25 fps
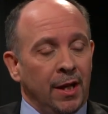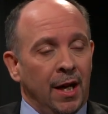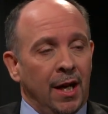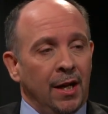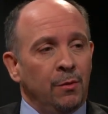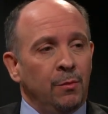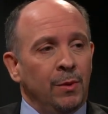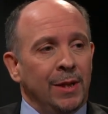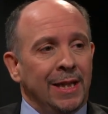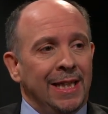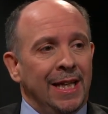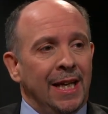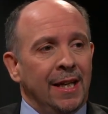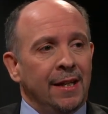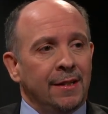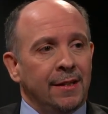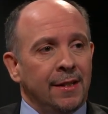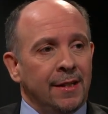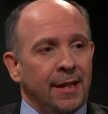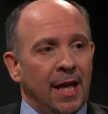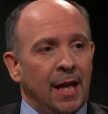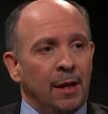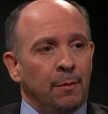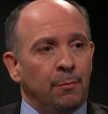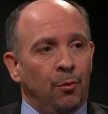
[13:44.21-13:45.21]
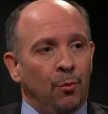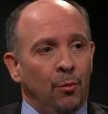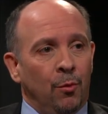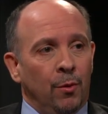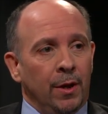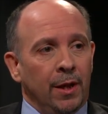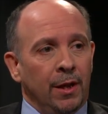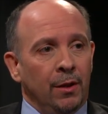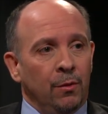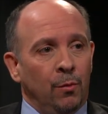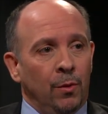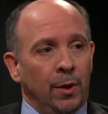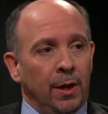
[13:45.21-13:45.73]
How do we get to that
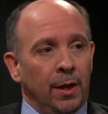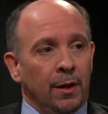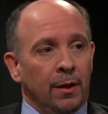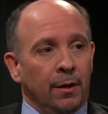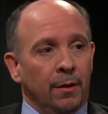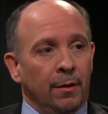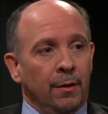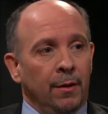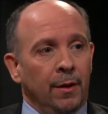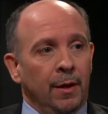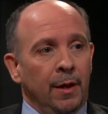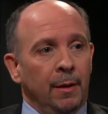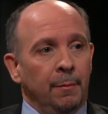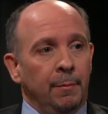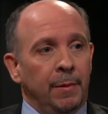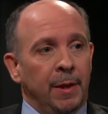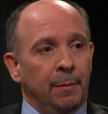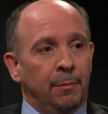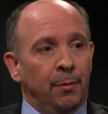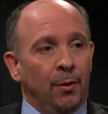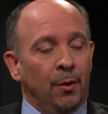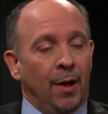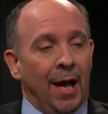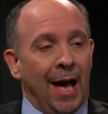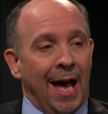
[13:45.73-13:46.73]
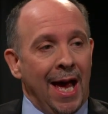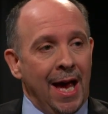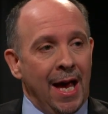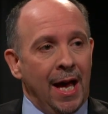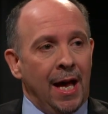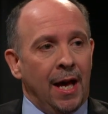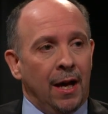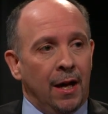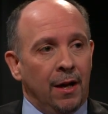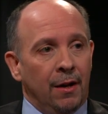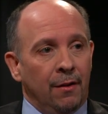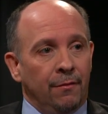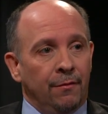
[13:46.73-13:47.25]
point where people
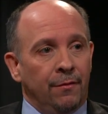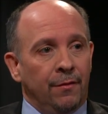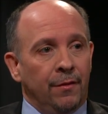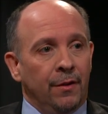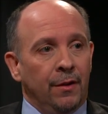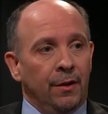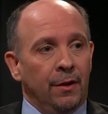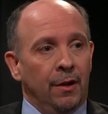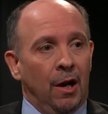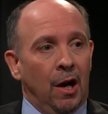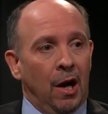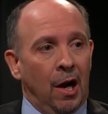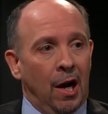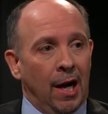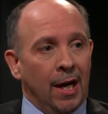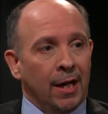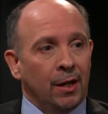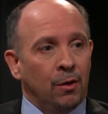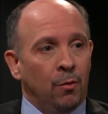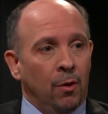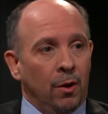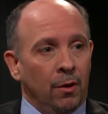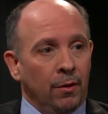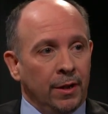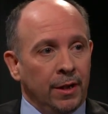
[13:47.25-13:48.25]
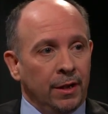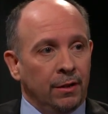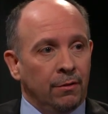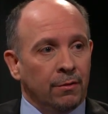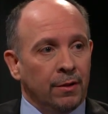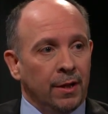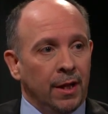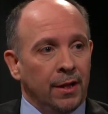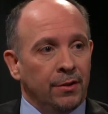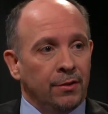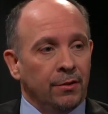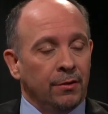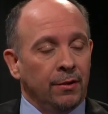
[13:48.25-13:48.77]
have a high-quality
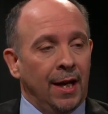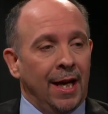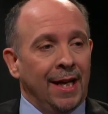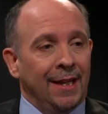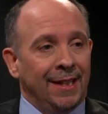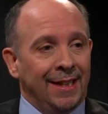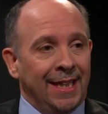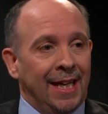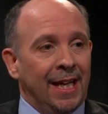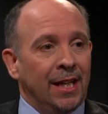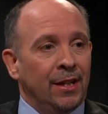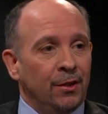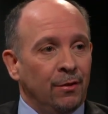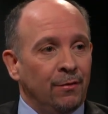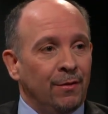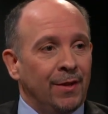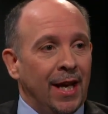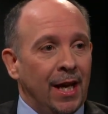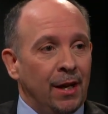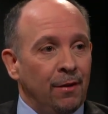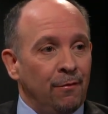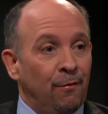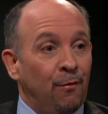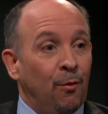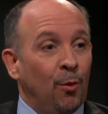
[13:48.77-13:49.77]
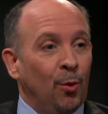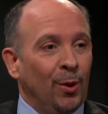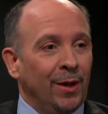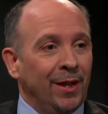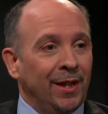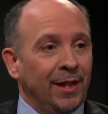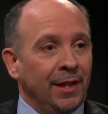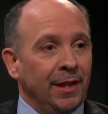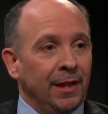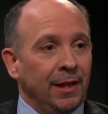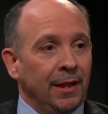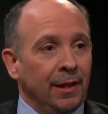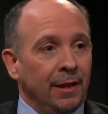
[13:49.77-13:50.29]
credential at the end of that
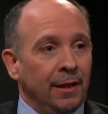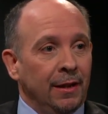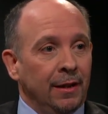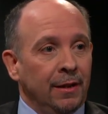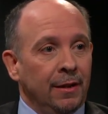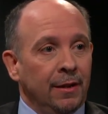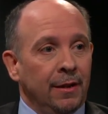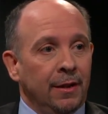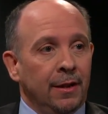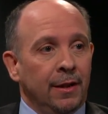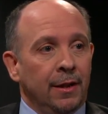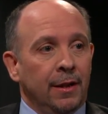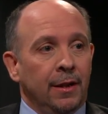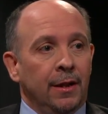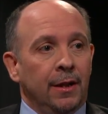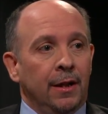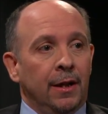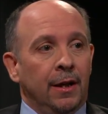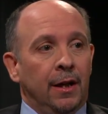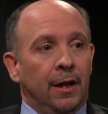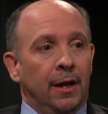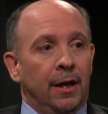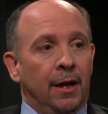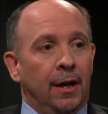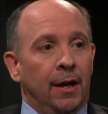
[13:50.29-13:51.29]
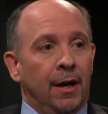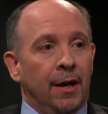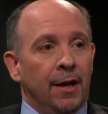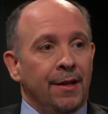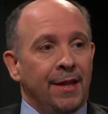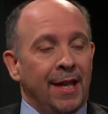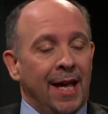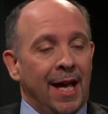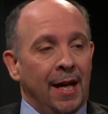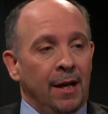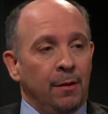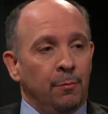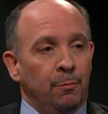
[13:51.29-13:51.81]
14
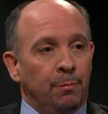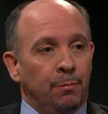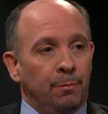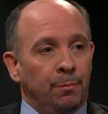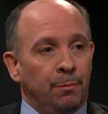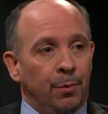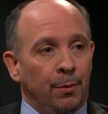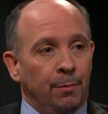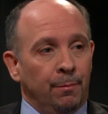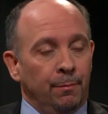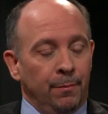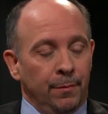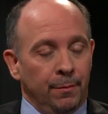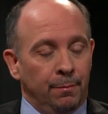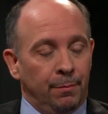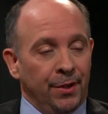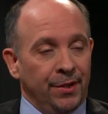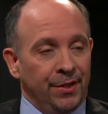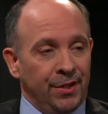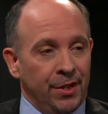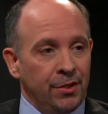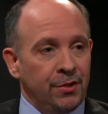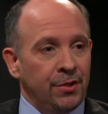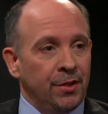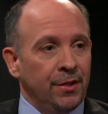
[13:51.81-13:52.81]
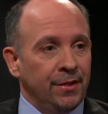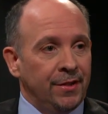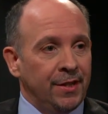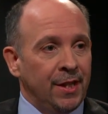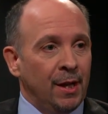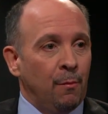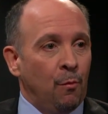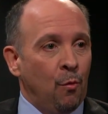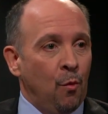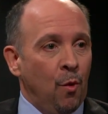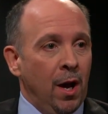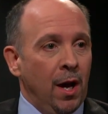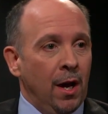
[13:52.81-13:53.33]
that positions
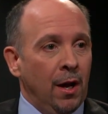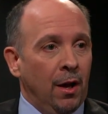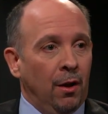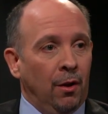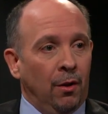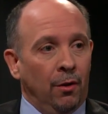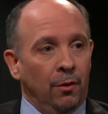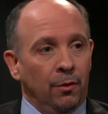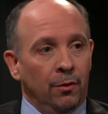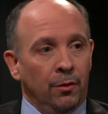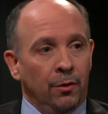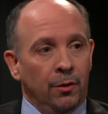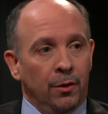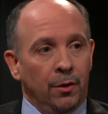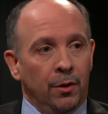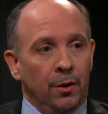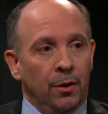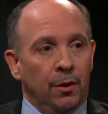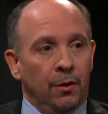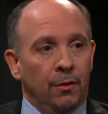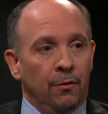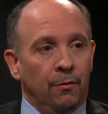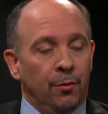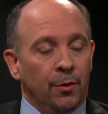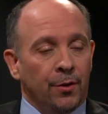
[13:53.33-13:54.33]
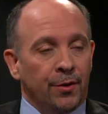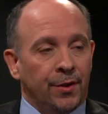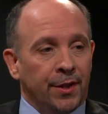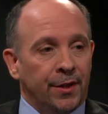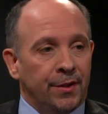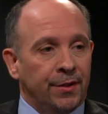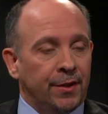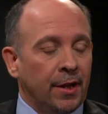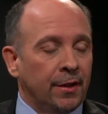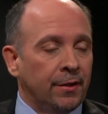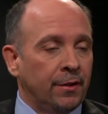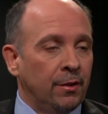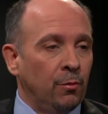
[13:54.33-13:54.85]
them well for
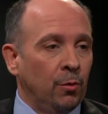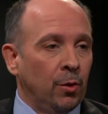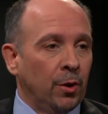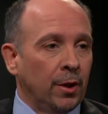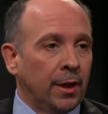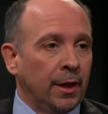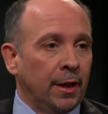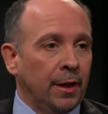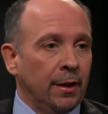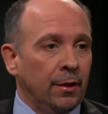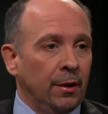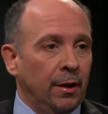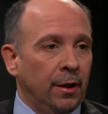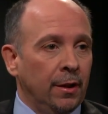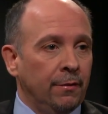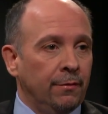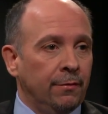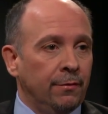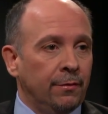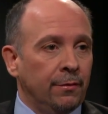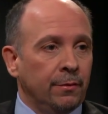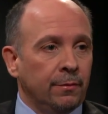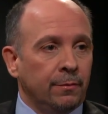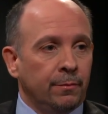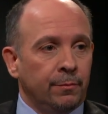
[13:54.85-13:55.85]
success in working in life?